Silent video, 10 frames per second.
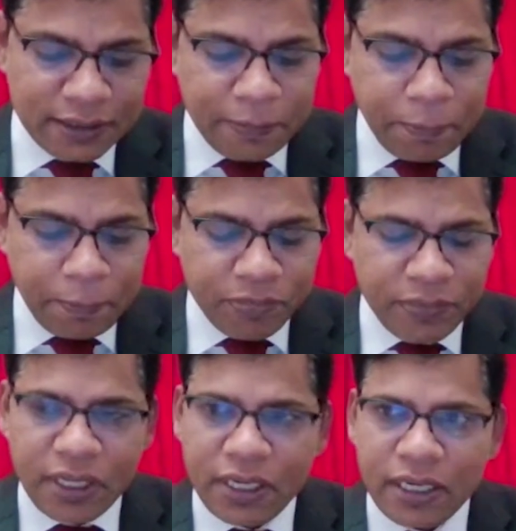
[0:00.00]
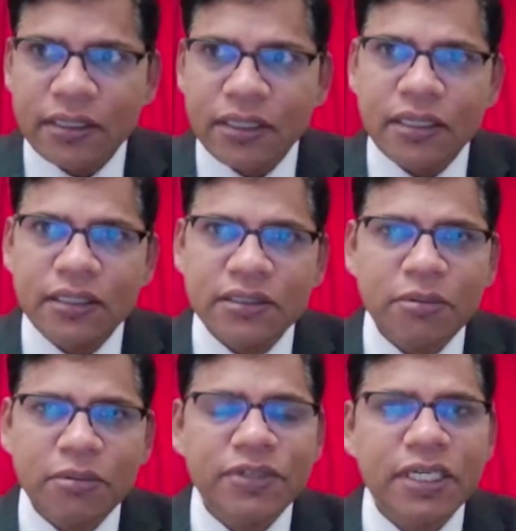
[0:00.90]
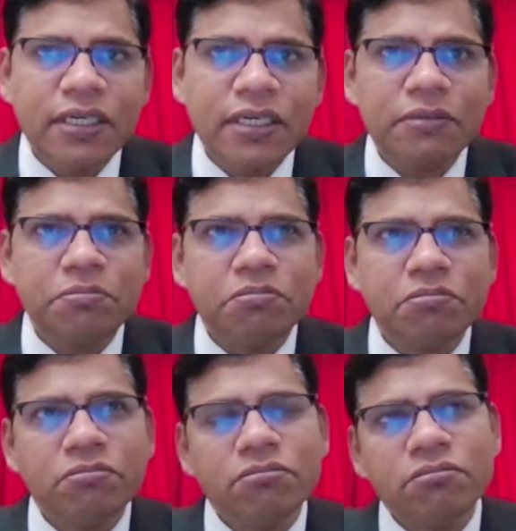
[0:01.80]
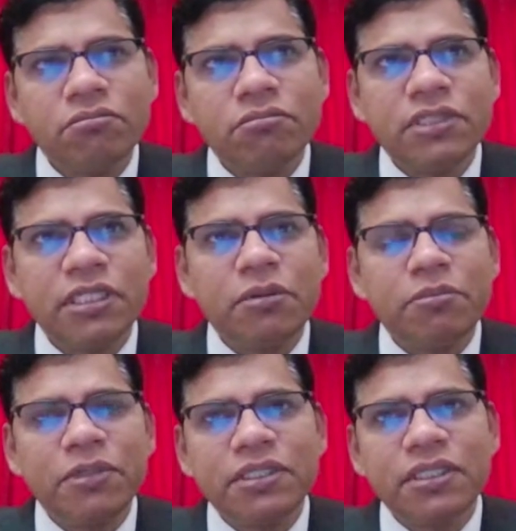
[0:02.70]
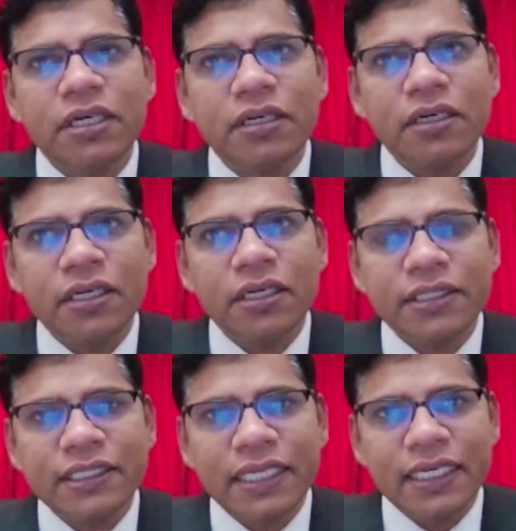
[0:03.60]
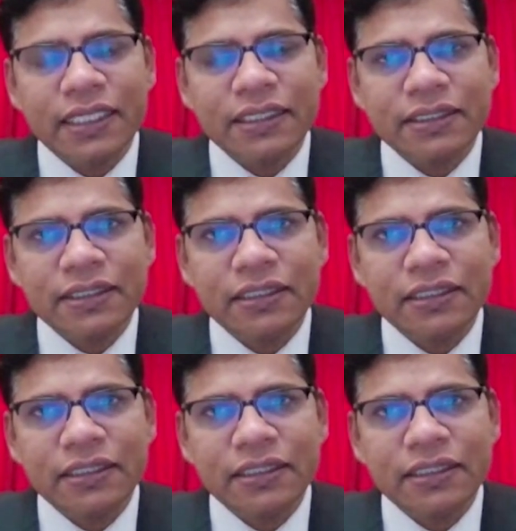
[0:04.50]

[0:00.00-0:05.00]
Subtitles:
There are some of the team members or trainees I can see